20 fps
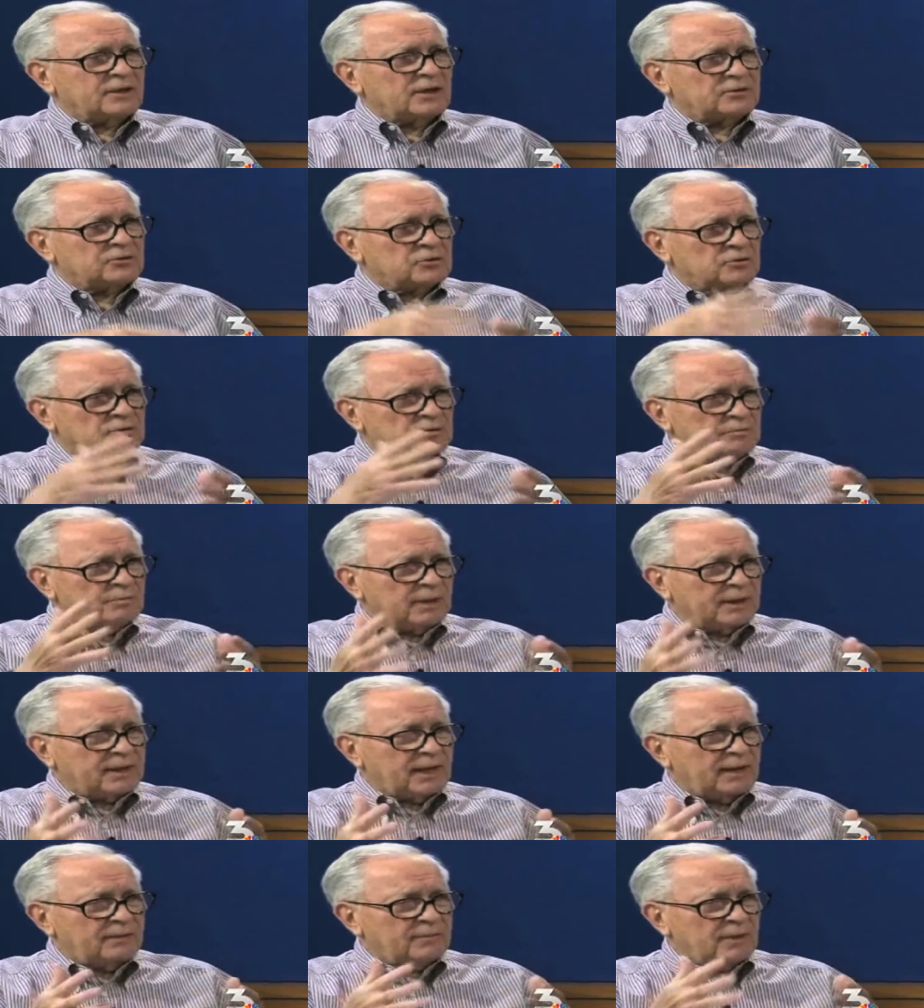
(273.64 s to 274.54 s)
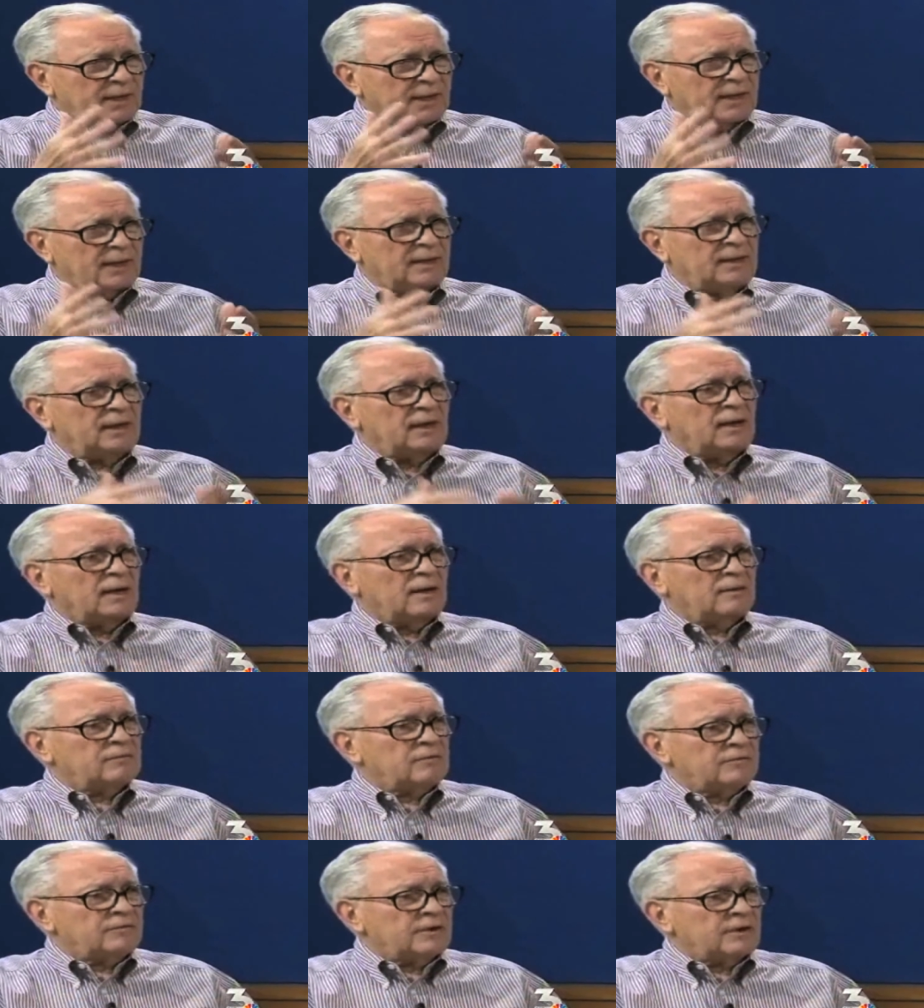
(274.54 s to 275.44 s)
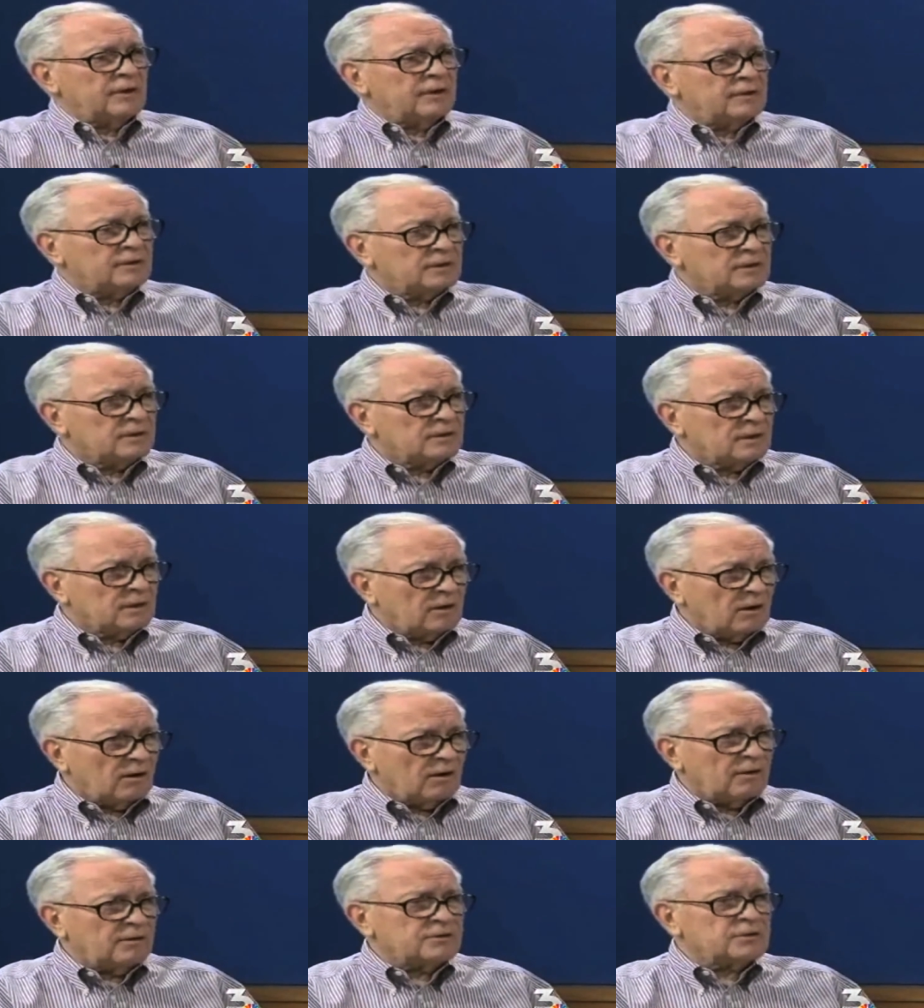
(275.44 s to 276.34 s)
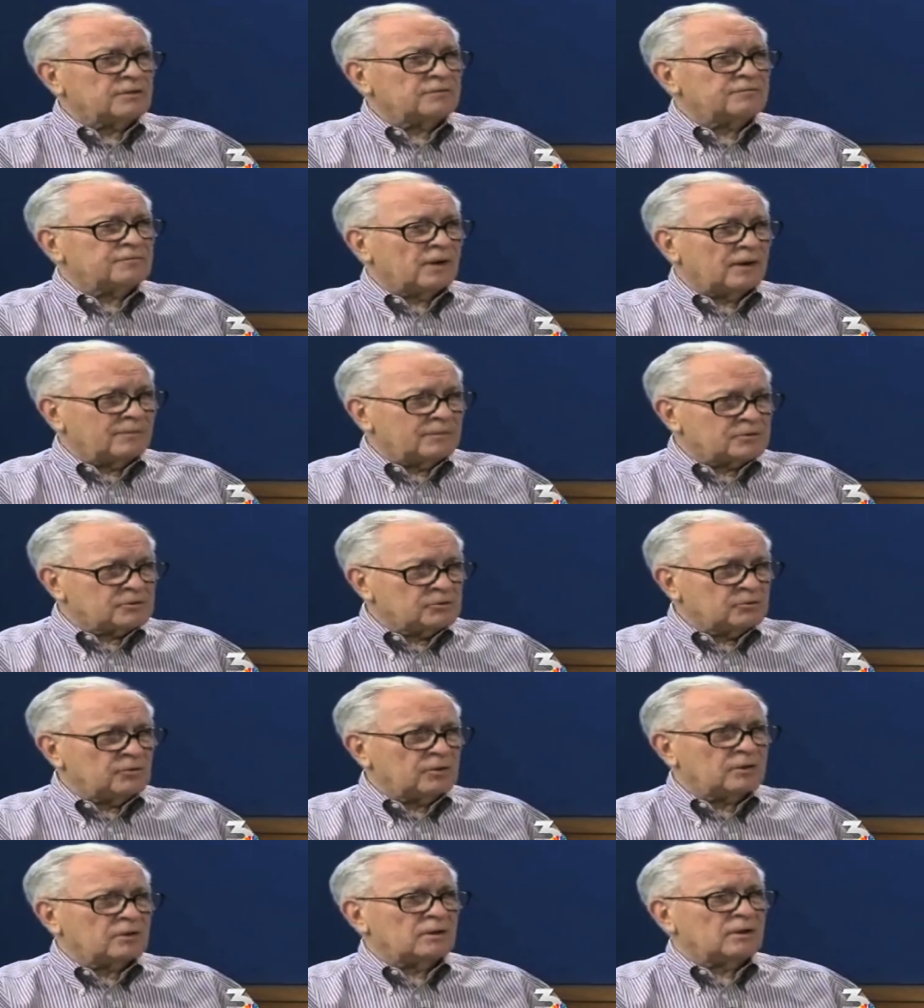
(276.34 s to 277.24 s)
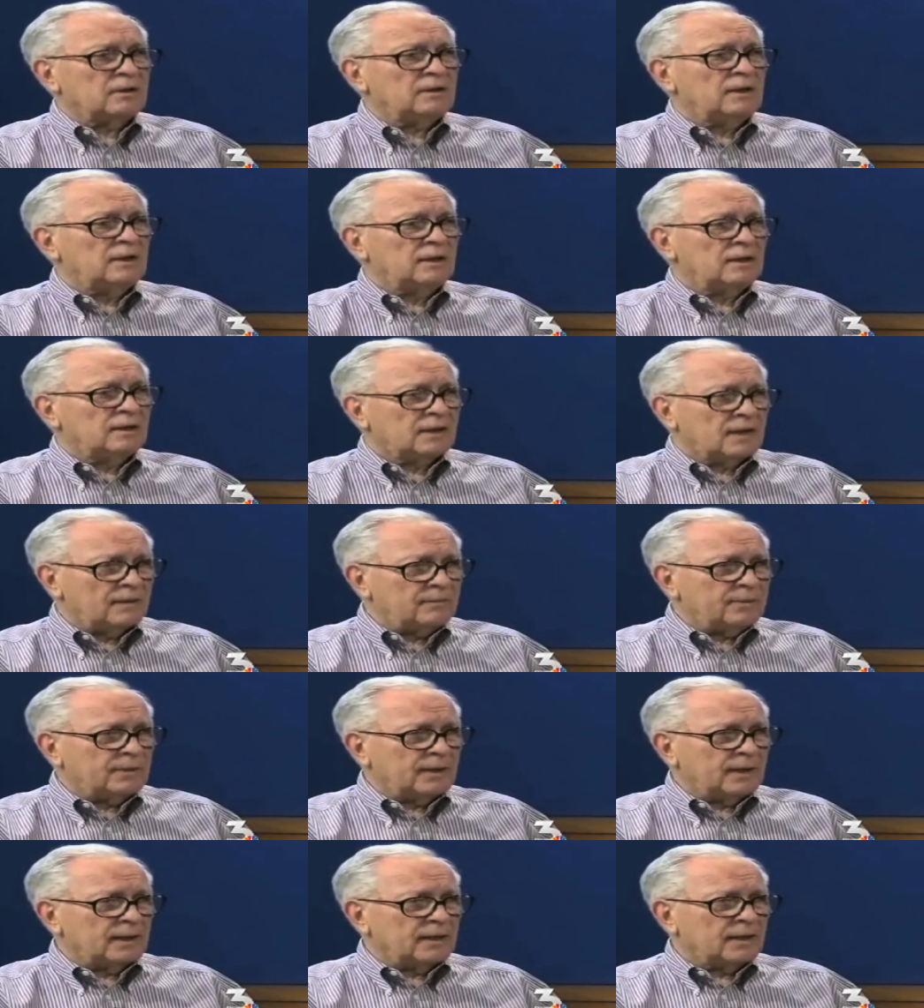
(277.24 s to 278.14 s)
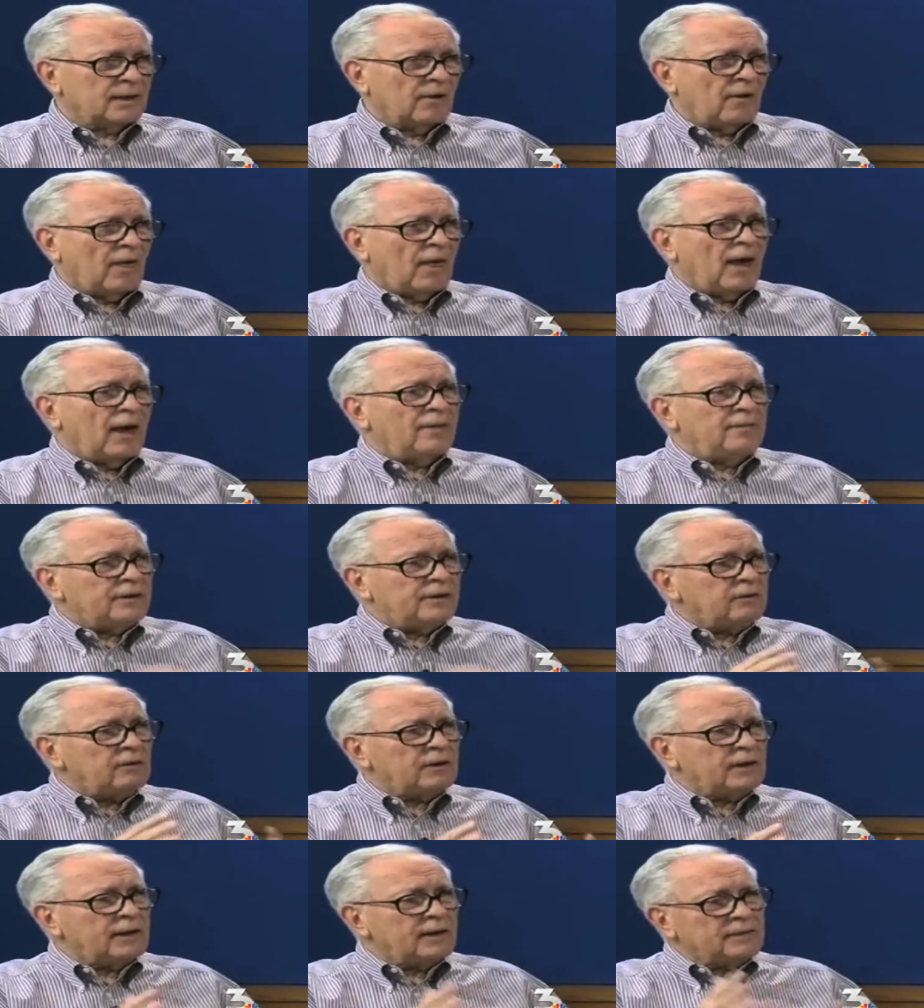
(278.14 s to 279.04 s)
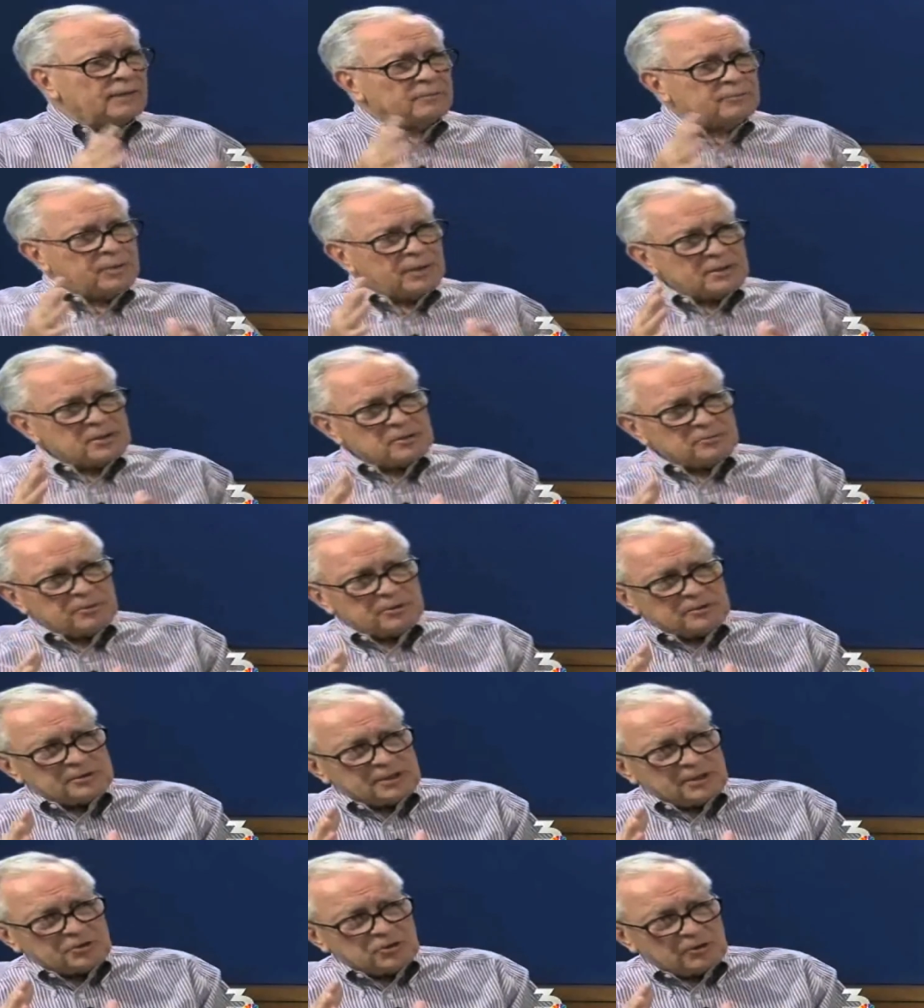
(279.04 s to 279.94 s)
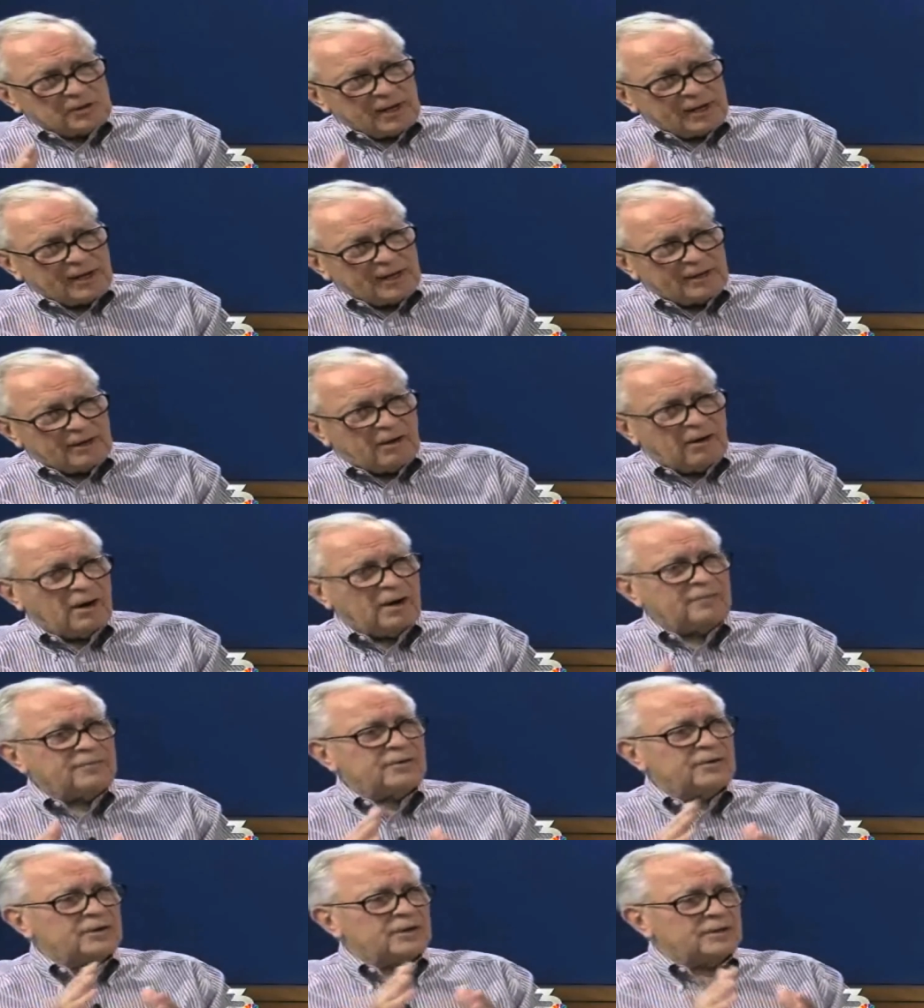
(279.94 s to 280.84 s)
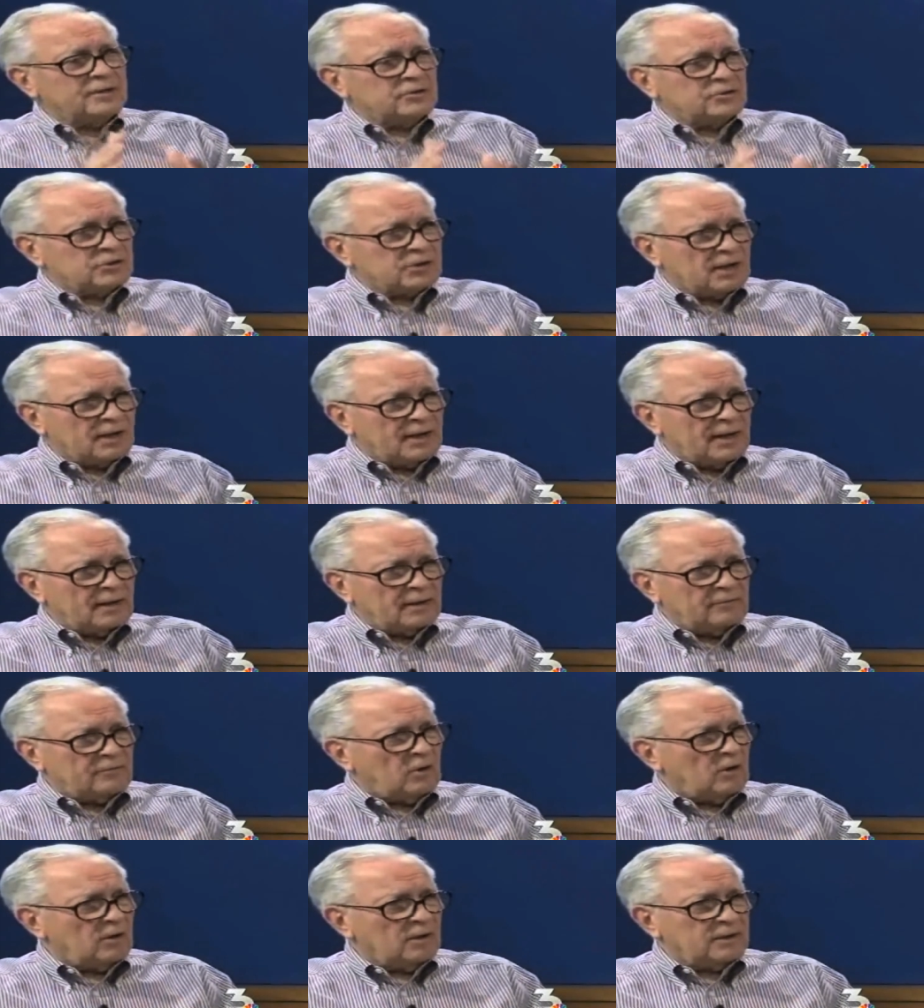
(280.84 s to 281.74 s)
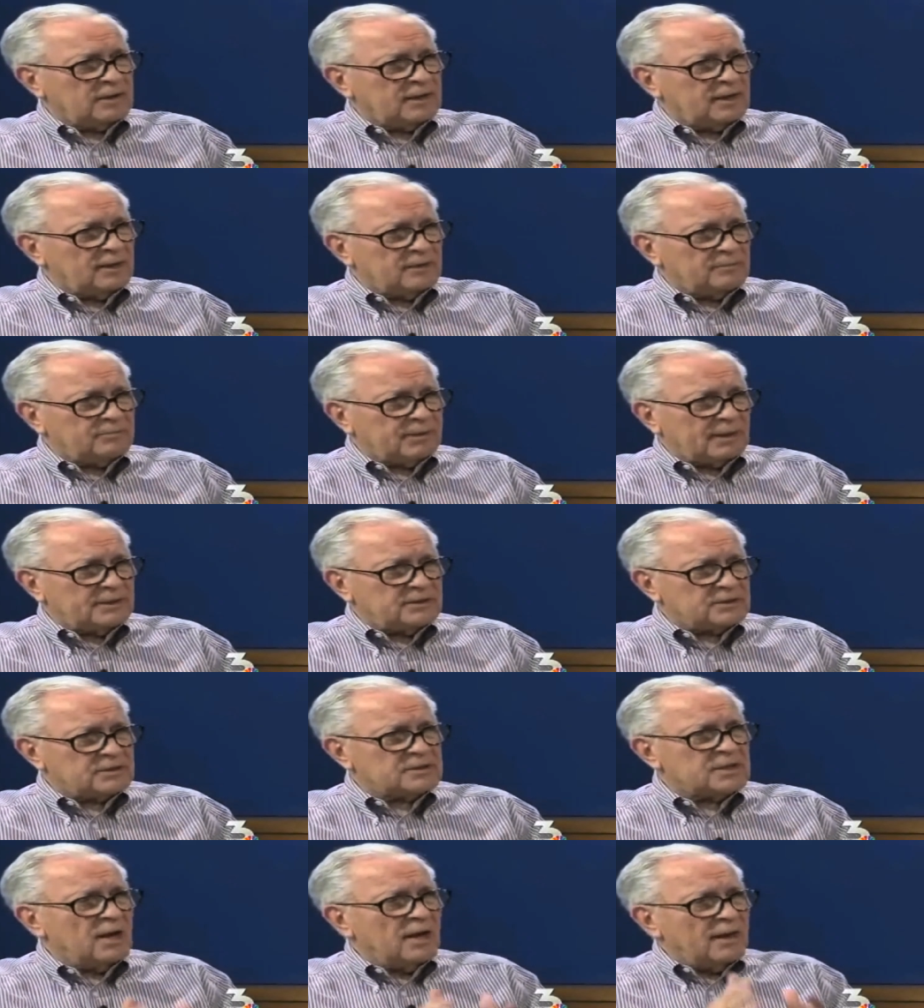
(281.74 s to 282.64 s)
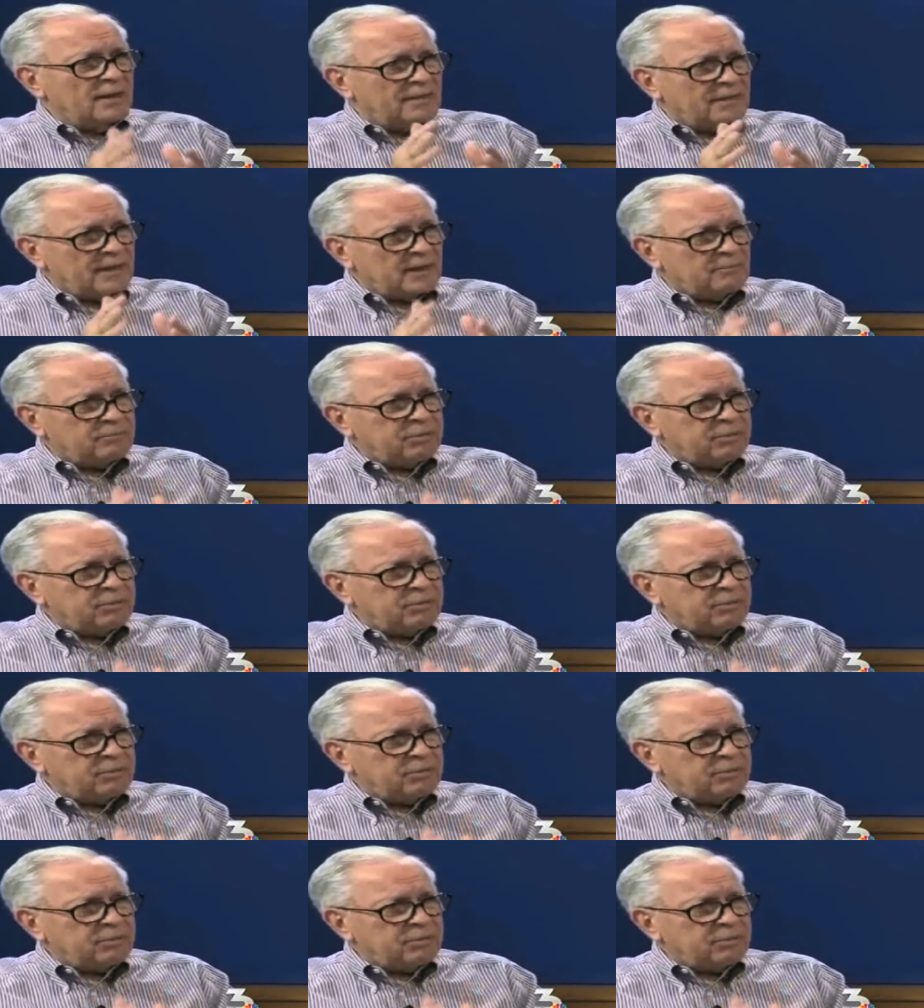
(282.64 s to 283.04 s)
And yet you became the head of a very large pharmaceutical company. And there again, the principles that you got out of Harvard and that you got out of all of the other places, they